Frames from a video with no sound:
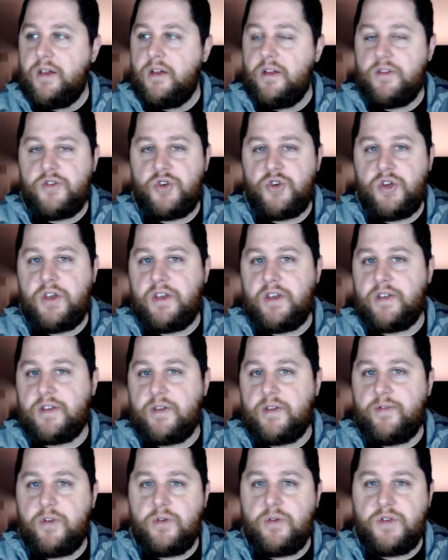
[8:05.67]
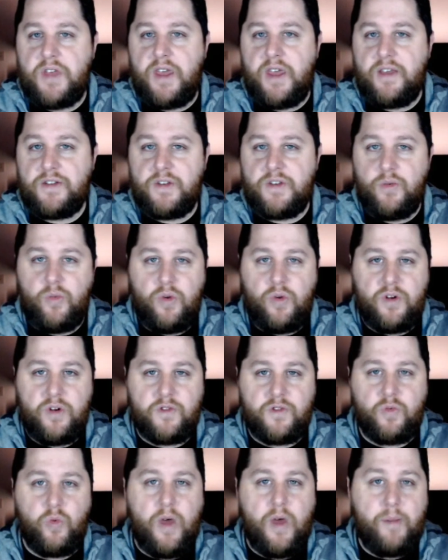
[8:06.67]
geez, if you take
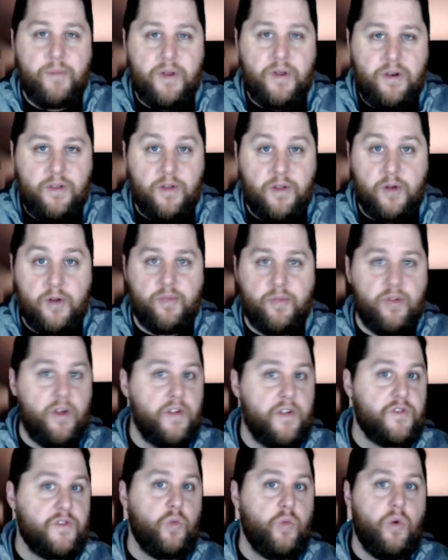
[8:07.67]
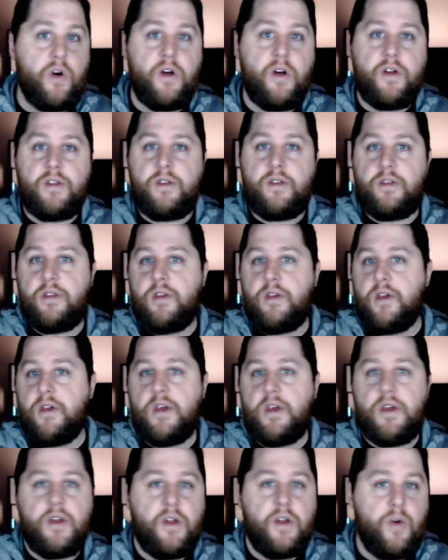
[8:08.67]
someone's weapon, their +1
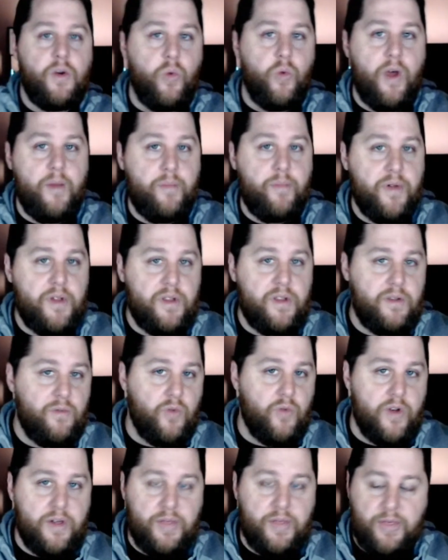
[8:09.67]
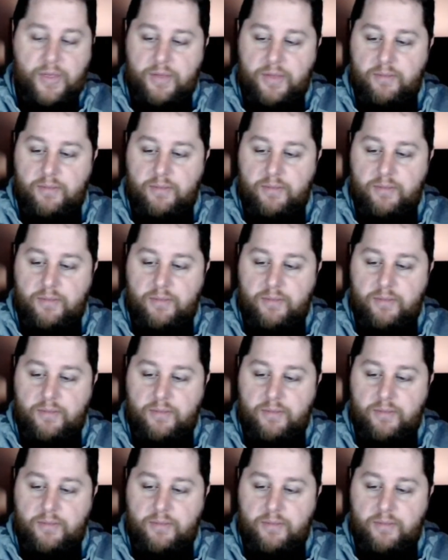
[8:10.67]
weapon with